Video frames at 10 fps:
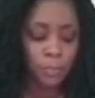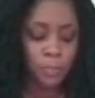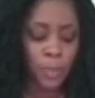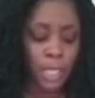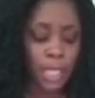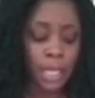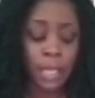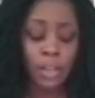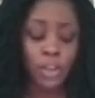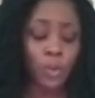
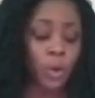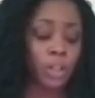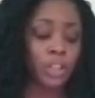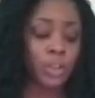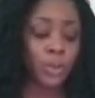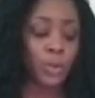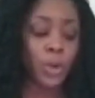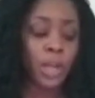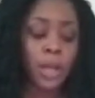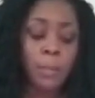Again, you want to
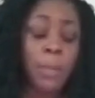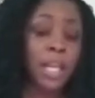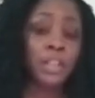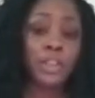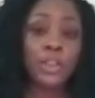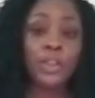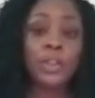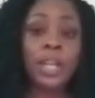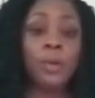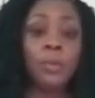make sure
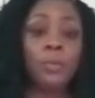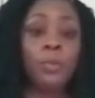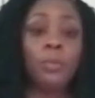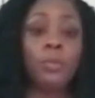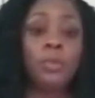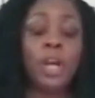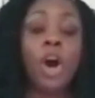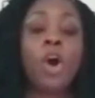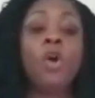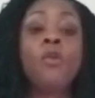that the
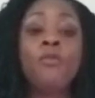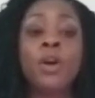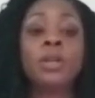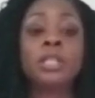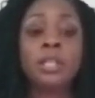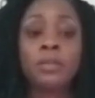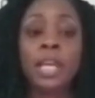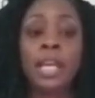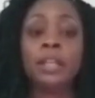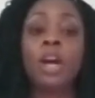whole focus of
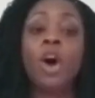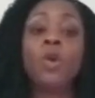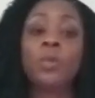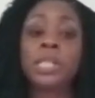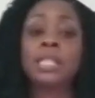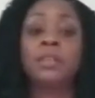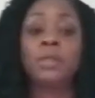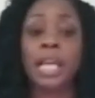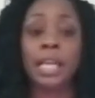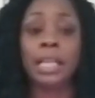dating, the whole reason of
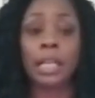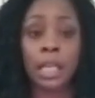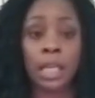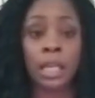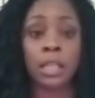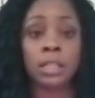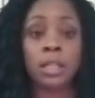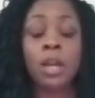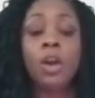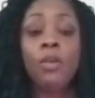dating is
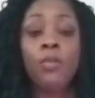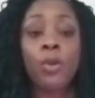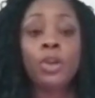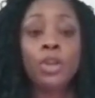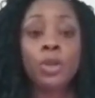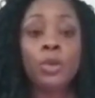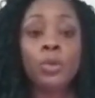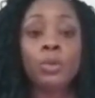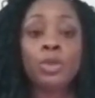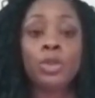for
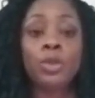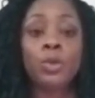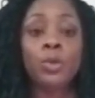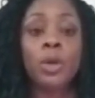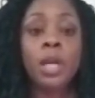you to